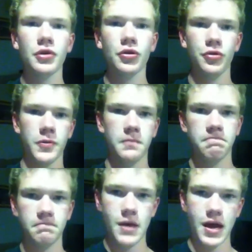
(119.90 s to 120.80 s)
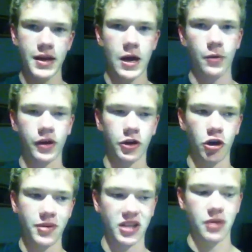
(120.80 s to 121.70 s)
Good. And now we're gonna
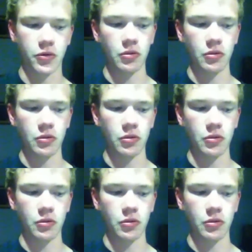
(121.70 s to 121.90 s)
go back to my